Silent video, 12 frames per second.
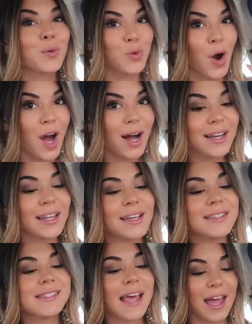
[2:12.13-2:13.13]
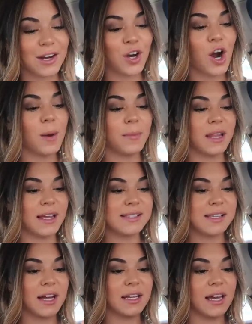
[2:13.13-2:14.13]
raw onions and
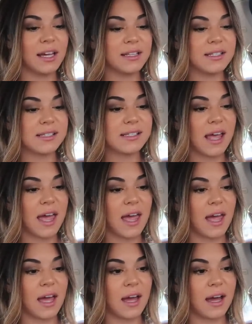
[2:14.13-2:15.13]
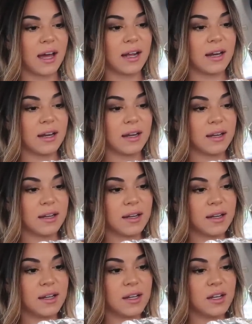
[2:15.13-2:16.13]
caramelized onions, and
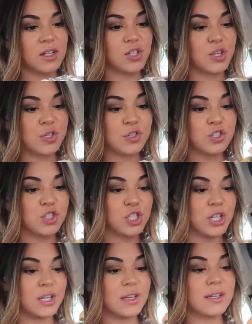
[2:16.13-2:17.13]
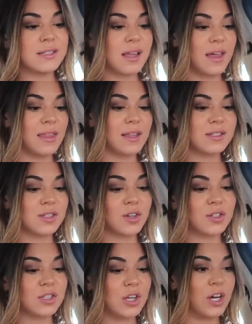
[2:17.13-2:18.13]
just cheese, and this
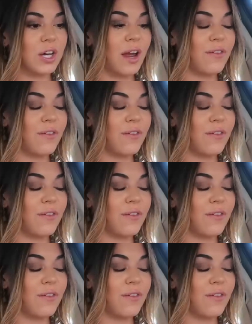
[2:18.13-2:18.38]
looks good.